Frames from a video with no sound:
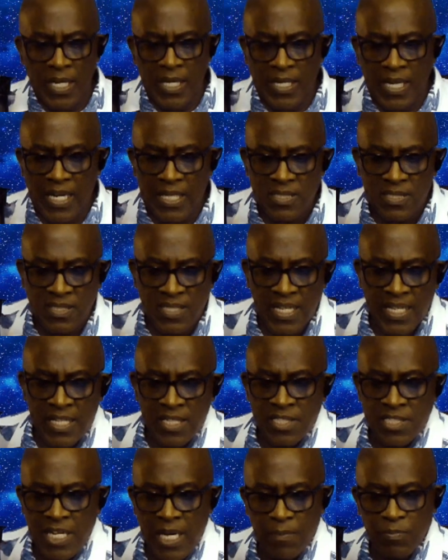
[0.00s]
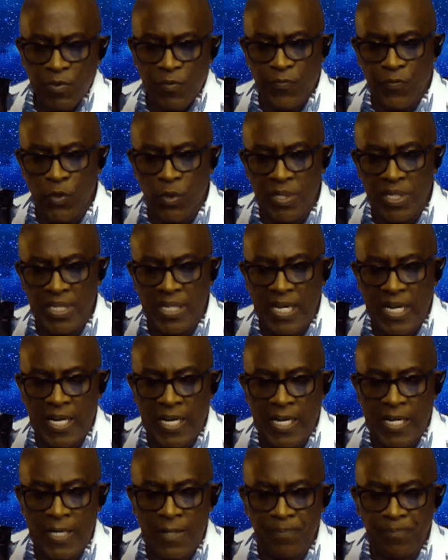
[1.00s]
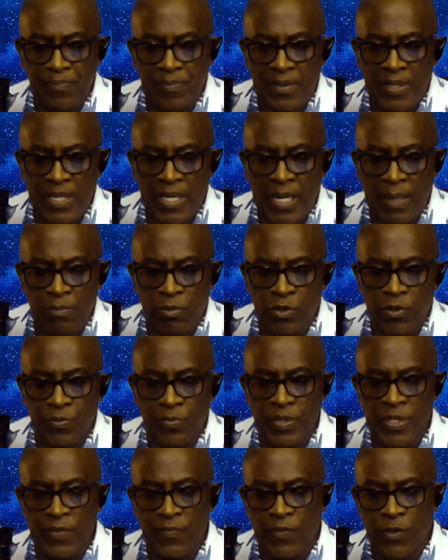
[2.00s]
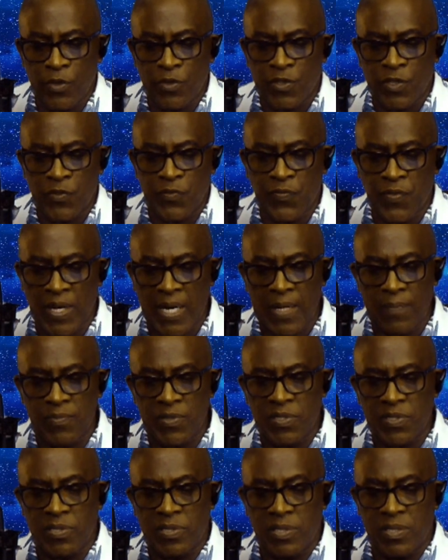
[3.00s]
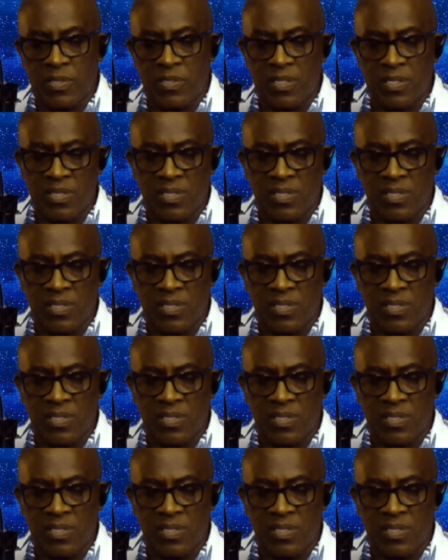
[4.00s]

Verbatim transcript: In Isaiah chapter 49, I'm going to read verses 5 and 6.